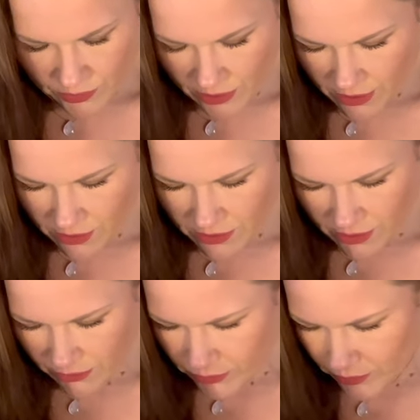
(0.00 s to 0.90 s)
and the
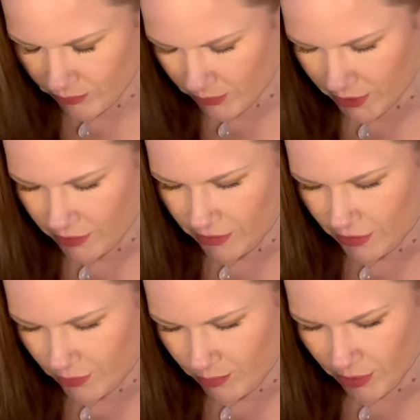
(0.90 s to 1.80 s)
Devil. My
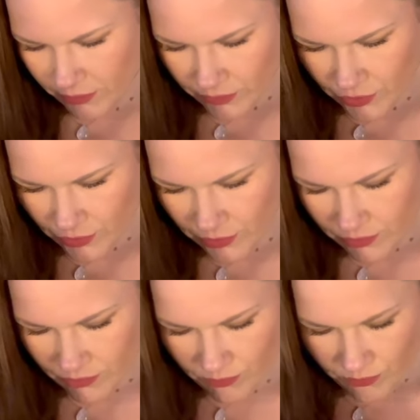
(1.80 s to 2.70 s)
goodness, a beautiful truth